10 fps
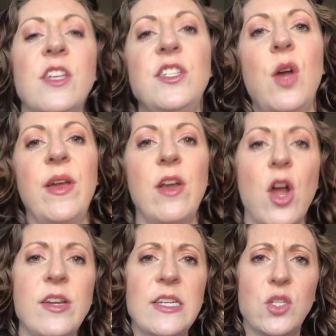So in
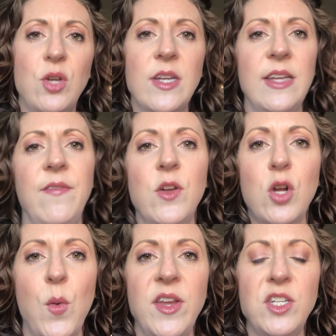our district, if you're
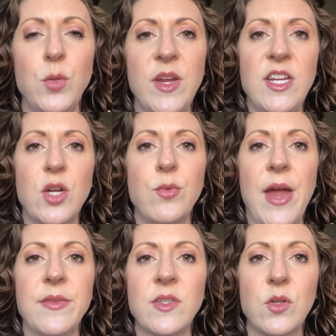going to a
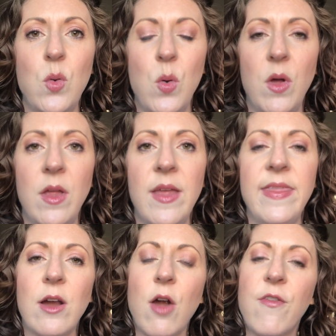year-round school,
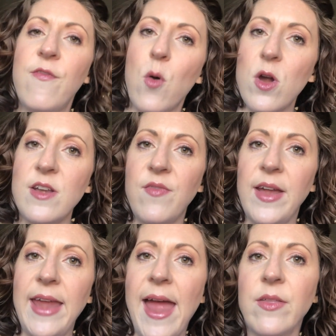there are 4
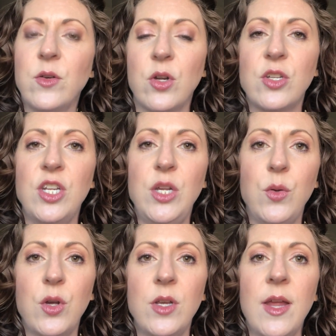different calendars you
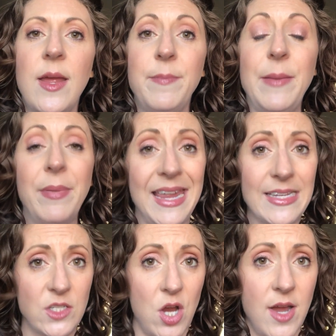could be
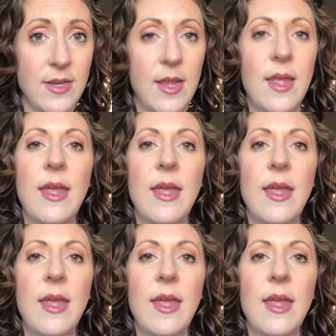placed on.